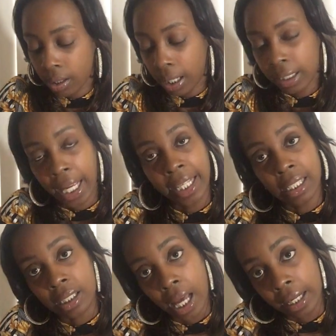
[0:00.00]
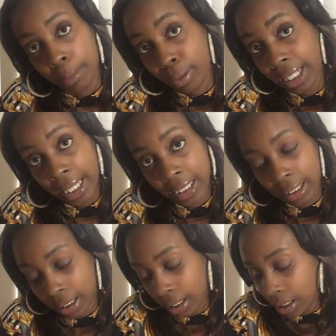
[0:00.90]
They like exotic
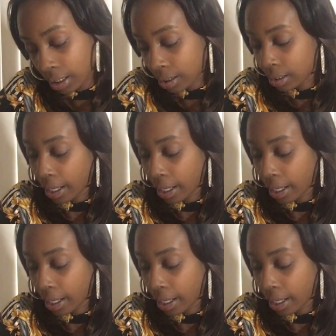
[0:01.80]
places.